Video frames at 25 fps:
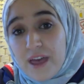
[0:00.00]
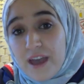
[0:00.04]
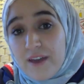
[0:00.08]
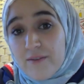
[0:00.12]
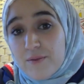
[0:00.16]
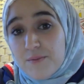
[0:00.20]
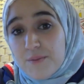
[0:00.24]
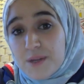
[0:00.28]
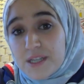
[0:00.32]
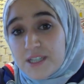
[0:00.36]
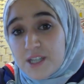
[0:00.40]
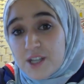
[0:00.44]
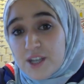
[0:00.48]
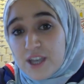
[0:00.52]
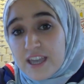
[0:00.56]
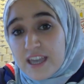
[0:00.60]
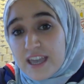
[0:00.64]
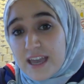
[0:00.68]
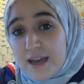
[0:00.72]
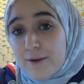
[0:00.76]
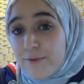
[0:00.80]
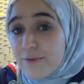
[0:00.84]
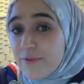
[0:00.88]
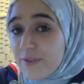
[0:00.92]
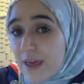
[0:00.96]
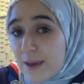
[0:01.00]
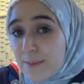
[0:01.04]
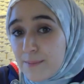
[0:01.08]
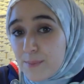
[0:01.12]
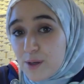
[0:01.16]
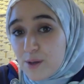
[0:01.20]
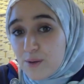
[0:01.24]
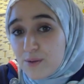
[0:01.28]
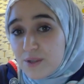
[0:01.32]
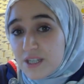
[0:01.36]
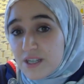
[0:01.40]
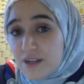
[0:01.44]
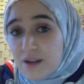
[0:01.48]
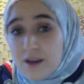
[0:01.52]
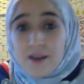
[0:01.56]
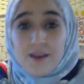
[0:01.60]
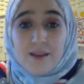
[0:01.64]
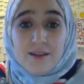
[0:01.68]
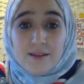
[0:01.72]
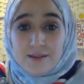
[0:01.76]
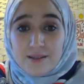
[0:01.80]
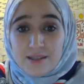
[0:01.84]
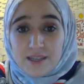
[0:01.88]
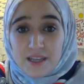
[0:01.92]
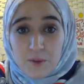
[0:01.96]
that everybody's looking out for their moon tonight
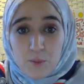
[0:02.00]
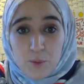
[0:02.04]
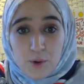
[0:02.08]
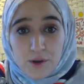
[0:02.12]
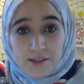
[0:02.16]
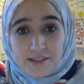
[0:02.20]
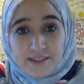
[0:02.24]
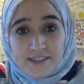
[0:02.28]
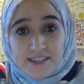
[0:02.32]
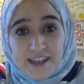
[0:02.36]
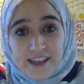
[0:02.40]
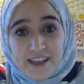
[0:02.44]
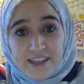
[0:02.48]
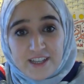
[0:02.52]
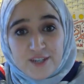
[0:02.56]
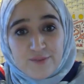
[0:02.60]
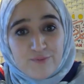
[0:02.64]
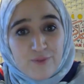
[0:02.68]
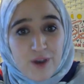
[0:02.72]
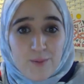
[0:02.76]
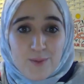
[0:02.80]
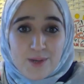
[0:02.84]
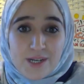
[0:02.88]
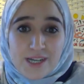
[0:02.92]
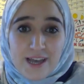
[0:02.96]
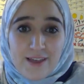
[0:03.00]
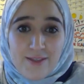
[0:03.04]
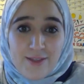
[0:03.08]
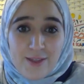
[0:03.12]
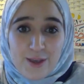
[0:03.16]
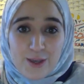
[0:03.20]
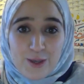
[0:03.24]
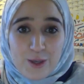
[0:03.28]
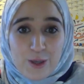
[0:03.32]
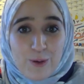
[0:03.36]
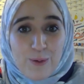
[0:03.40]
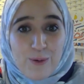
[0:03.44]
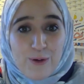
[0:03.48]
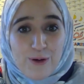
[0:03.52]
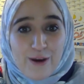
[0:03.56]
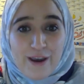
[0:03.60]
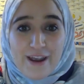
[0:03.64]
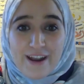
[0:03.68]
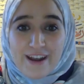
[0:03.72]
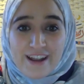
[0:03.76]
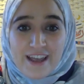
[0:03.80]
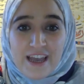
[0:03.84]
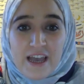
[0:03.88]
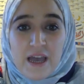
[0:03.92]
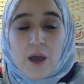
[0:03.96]
and see what stage in Ramadan that you are
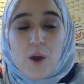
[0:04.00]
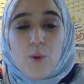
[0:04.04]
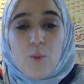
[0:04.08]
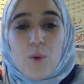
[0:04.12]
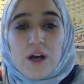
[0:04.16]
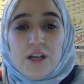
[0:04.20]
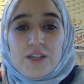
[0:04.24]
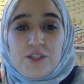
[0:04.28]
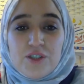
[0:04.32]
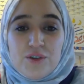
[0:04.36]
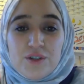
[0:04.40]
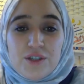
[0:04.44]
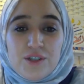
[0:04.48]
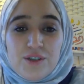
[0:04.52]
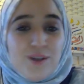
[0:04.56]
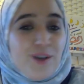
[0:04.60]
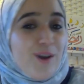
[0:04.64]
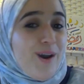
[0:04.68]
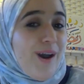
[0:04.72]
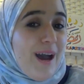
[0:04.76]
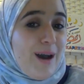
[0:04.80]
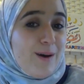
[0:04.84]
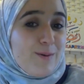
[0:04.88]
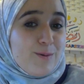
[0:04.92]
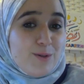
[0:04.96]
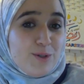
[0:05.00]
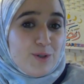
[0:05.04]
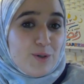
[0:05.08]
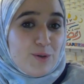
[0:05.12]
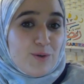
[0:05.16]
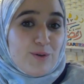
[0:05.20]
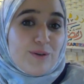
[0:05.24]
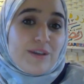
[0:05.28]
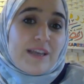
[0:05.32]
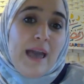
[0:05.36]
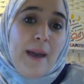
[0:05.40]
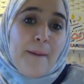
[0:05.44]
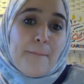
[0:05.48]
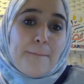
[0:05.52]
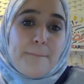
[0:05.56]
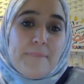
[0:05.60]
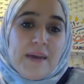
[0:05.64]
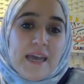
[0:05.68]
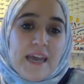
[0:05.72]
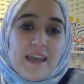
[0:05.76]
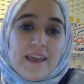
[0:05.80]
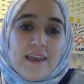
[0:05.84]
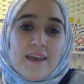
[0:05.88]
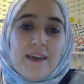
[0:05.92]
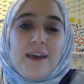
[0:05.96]
in whilst you're doing your outdoor
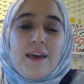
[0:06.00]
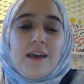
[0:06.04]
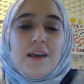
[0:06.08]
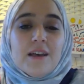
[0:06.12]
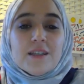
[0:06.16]
camping.